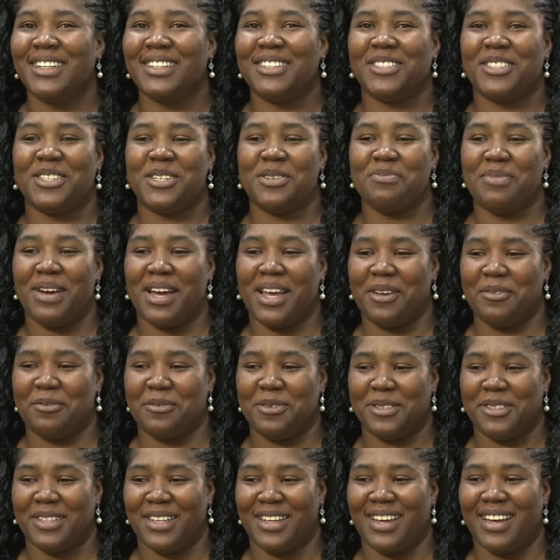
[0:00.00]
she might
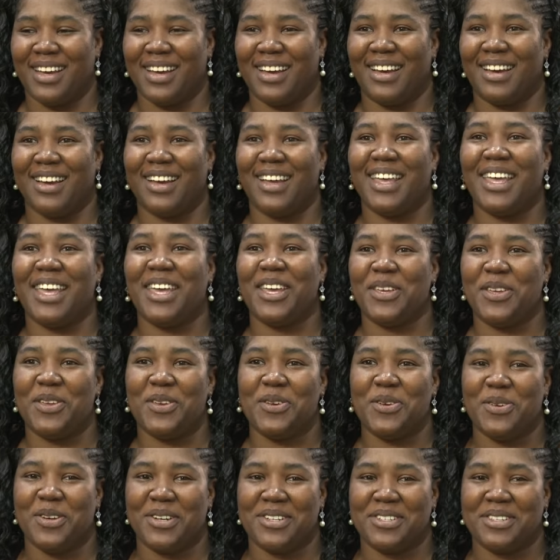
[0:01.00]
want to hit
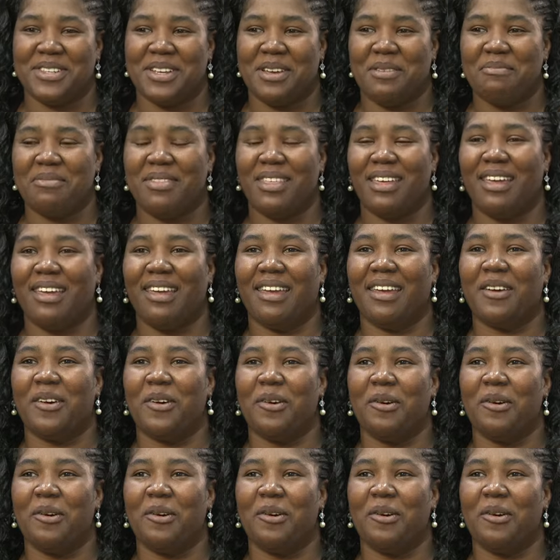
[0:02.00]
you or something,